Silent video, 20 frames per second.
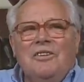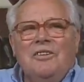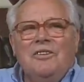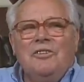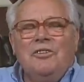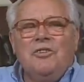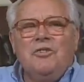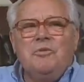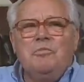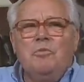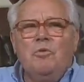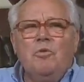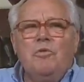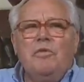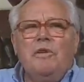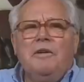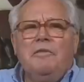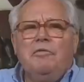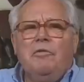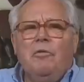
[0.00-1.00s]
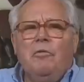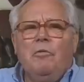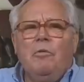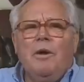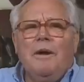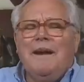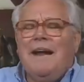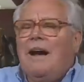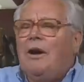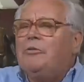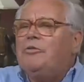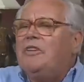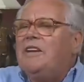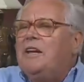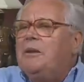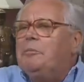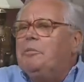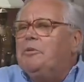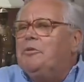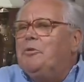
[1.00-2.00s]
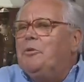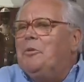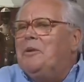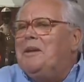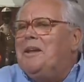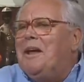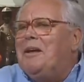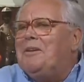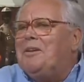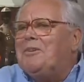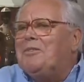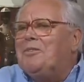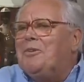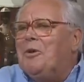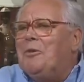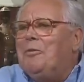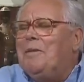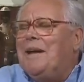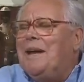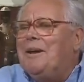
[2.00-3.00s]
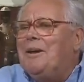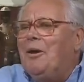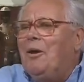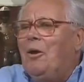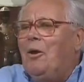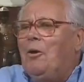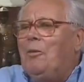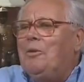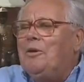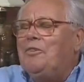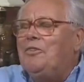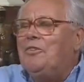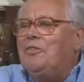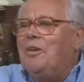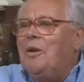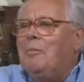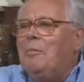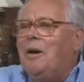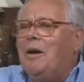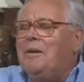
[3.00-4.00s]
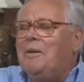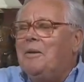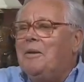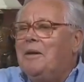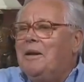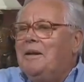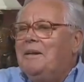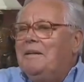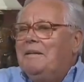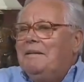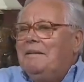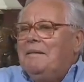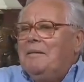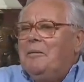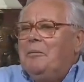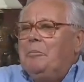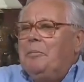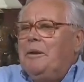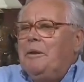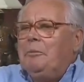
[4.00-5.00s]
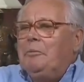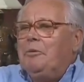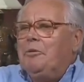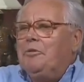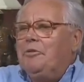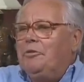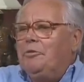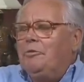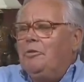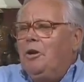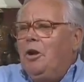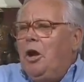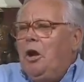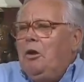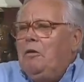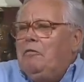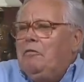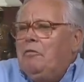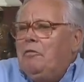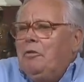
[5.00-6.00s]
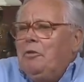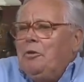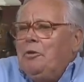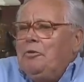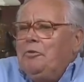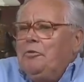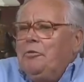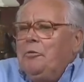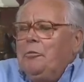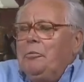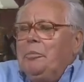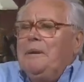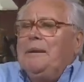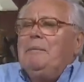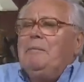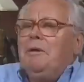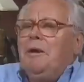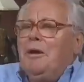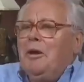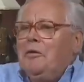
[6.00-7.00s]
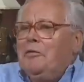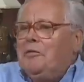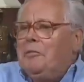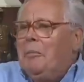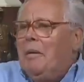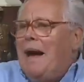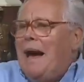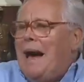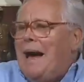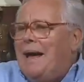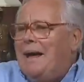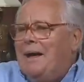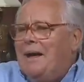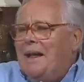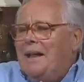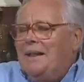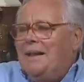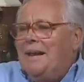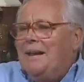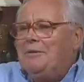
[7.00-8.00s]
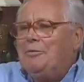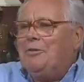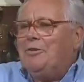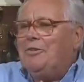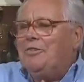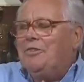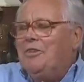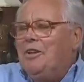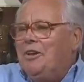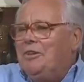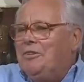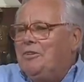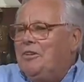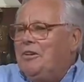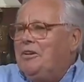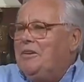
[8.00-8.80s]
just moving from one housekeeper to another, so we had always some other people to love or to be loved by, and that was not